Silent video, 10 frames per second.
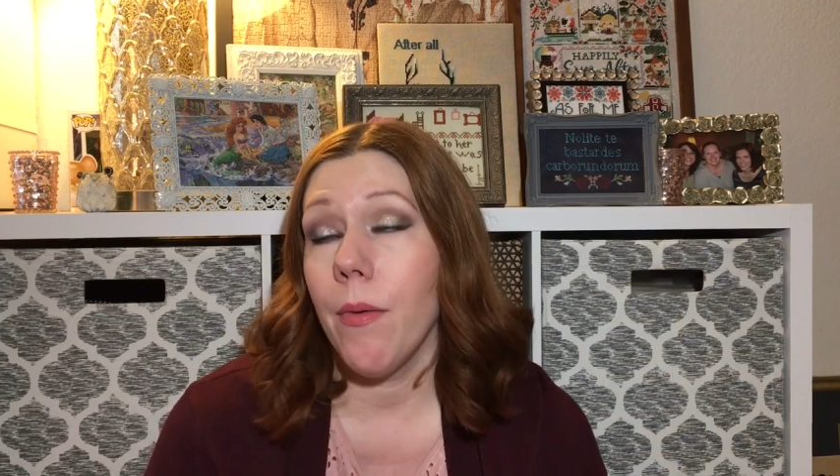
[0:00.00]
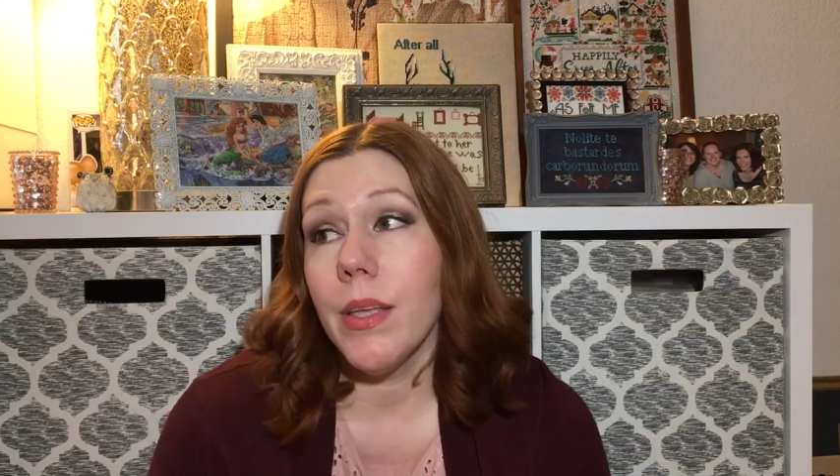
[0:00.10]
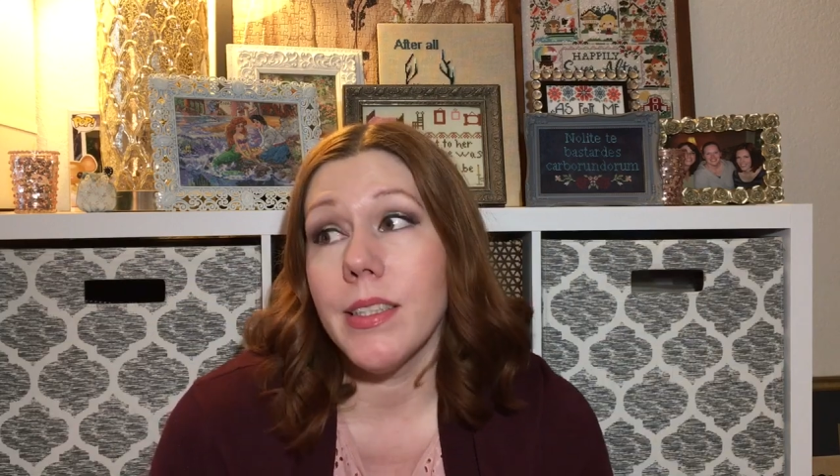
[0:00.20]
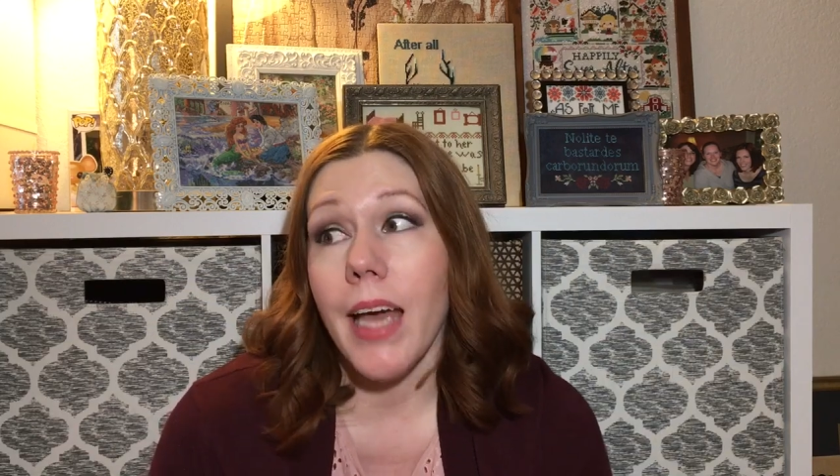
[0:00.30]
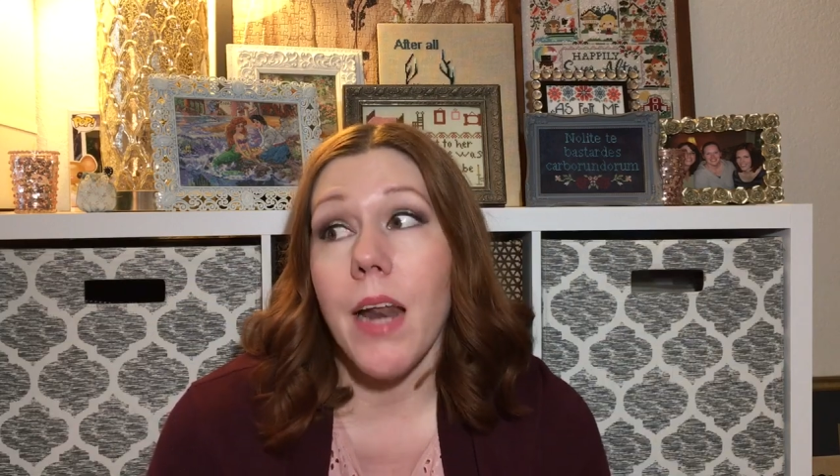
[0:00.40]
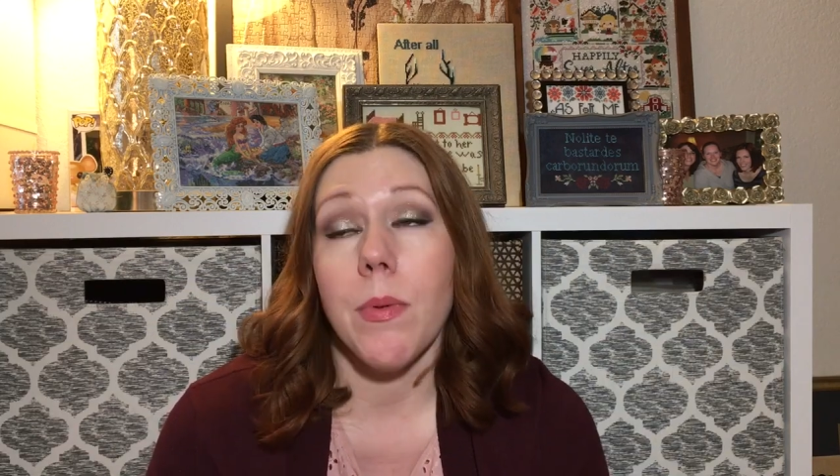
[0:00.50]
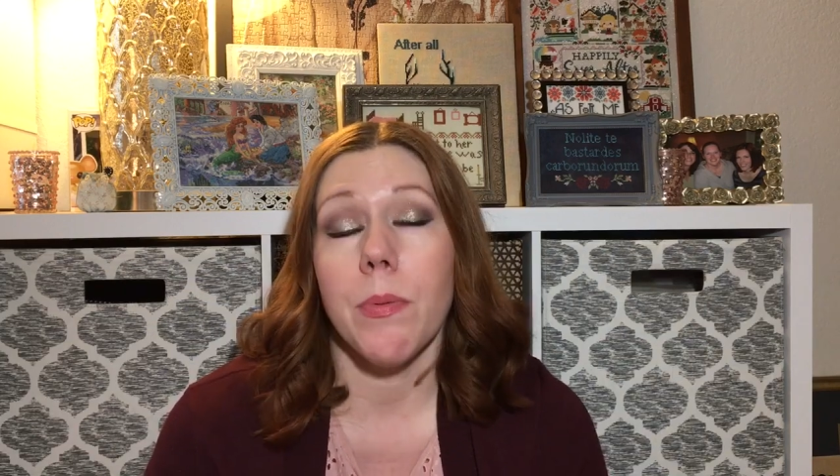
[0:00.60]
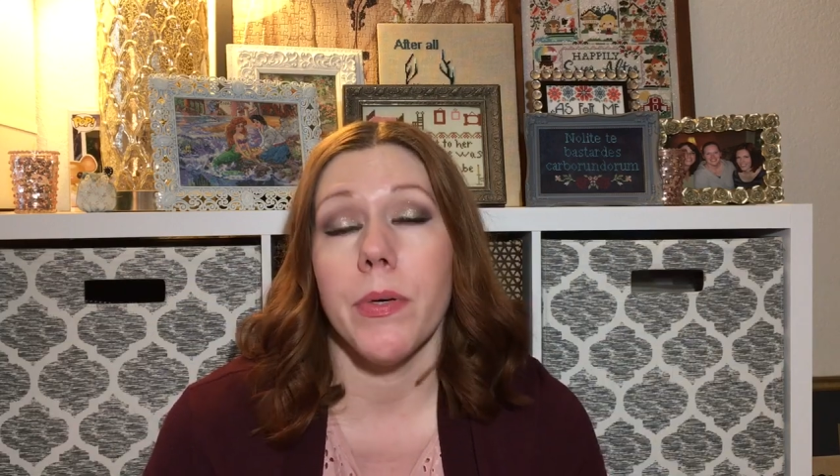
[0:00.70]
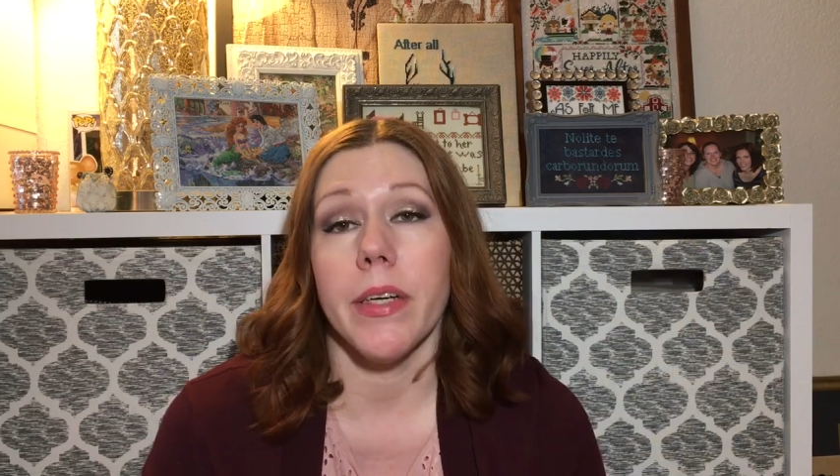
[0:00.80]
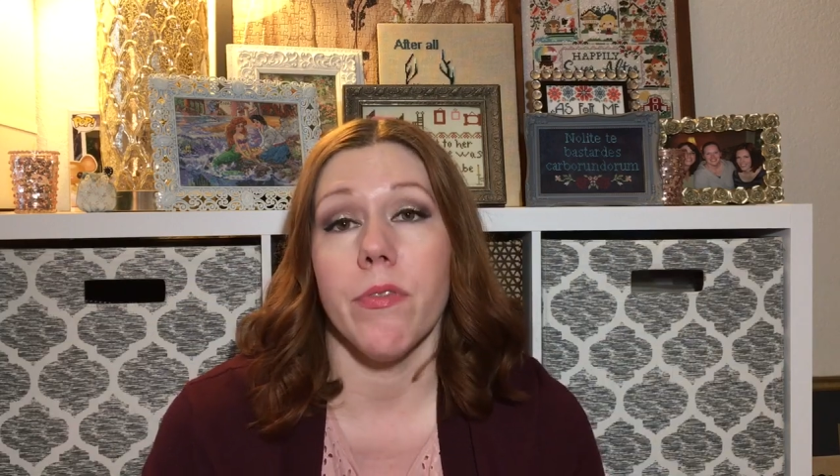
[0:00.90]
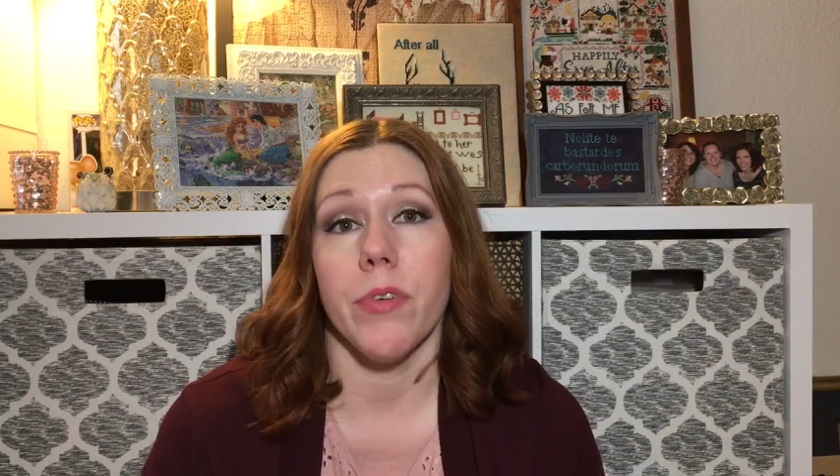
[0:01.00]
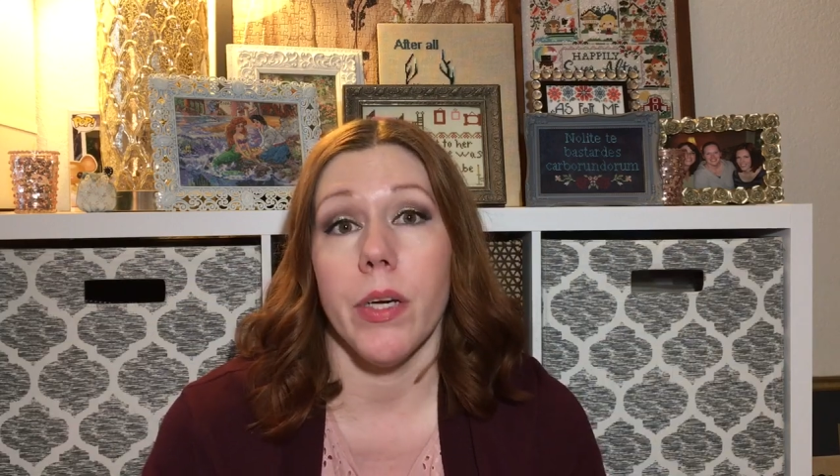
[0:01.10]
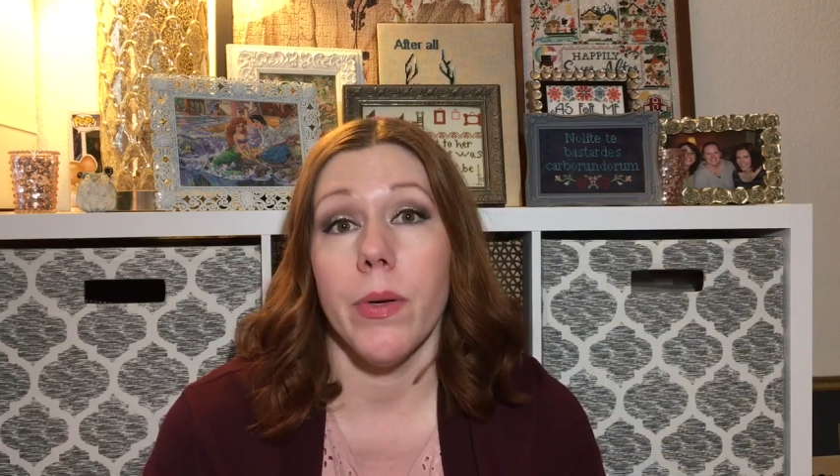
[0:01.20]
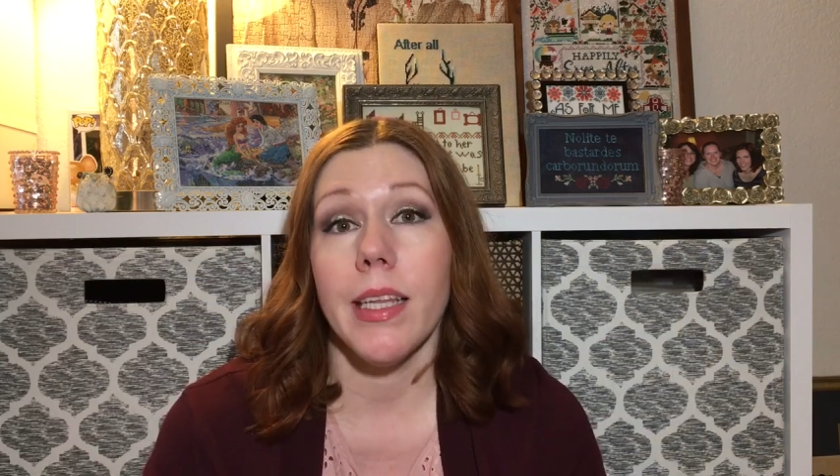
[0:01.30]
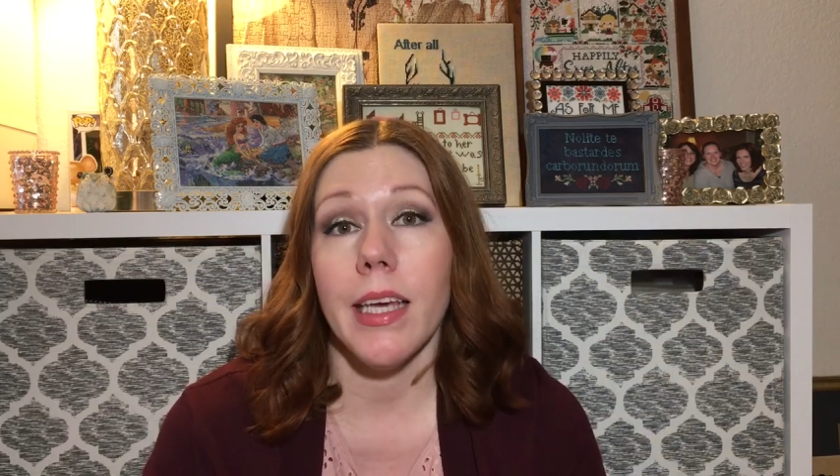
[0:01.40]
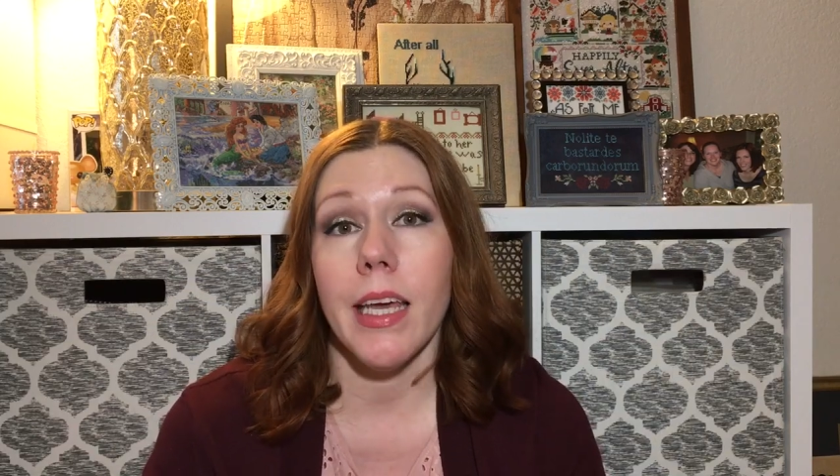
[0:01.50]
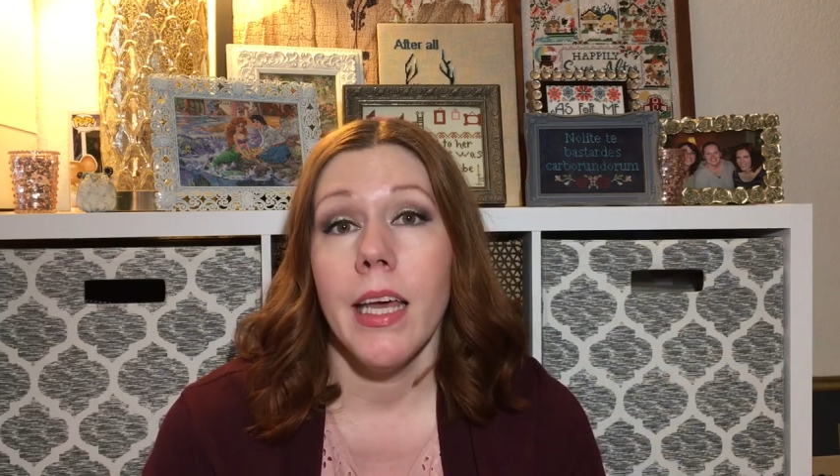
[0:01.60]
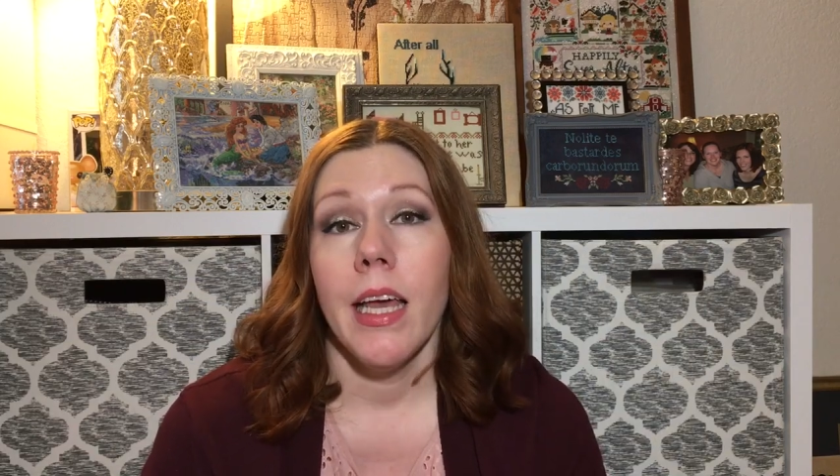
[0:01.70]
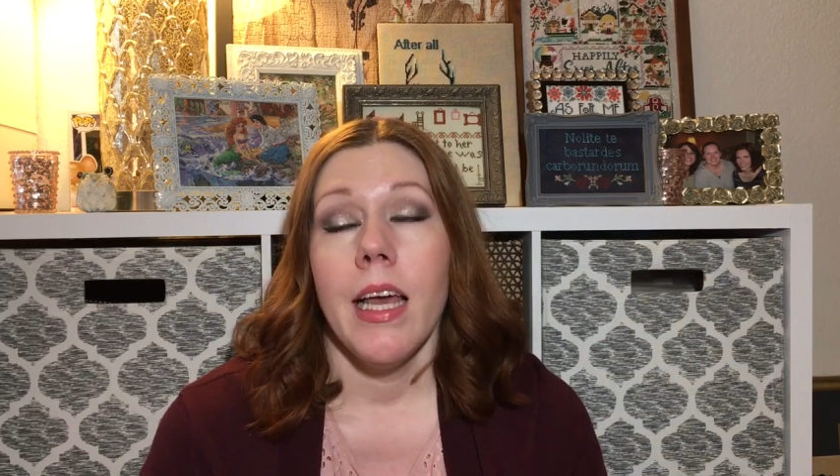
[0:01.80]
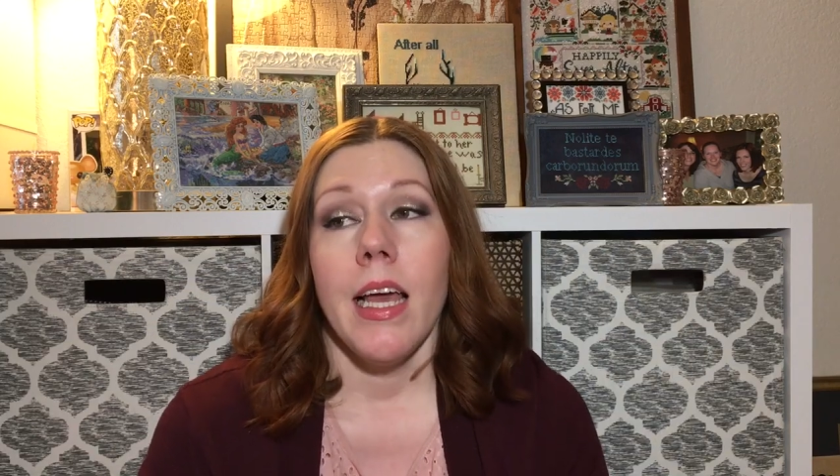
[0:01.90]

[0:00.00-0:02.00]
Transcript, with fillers: it's got to be pretty frequently.